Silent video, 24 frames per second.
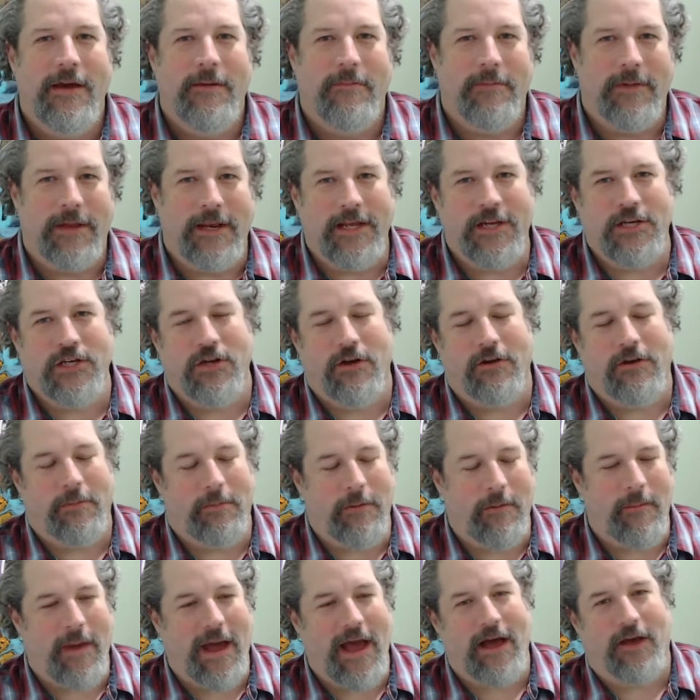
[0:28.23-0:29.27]
But he showed up
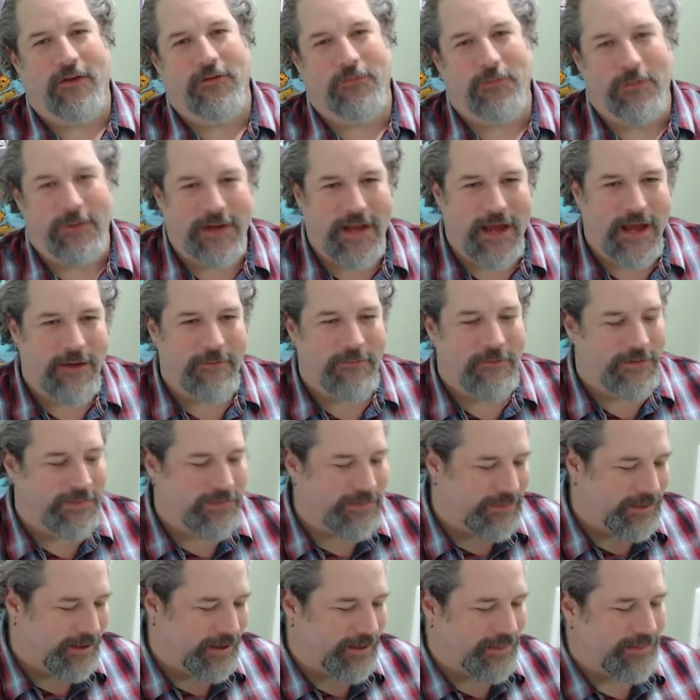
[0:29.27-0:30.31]
at my house one day
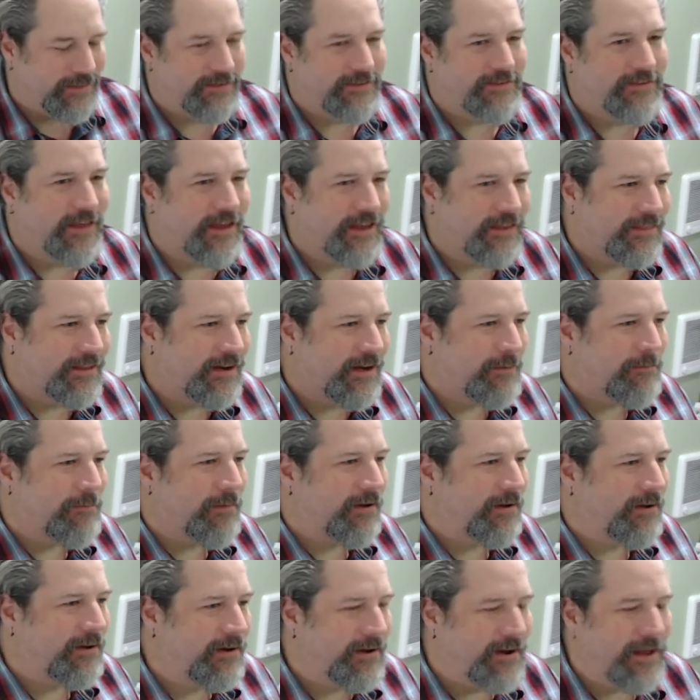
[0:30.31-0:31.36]
with this thing that he
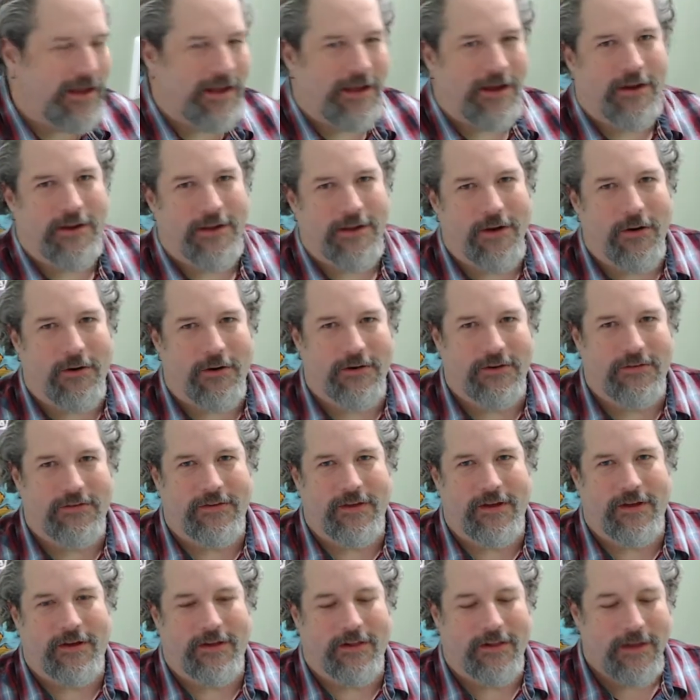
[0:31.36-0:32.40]
bought at a yard
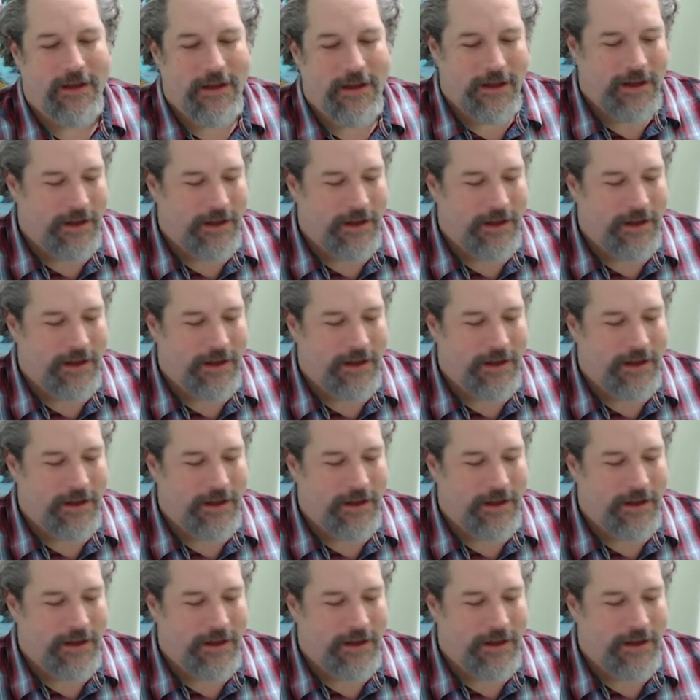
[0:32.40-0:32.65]
sale.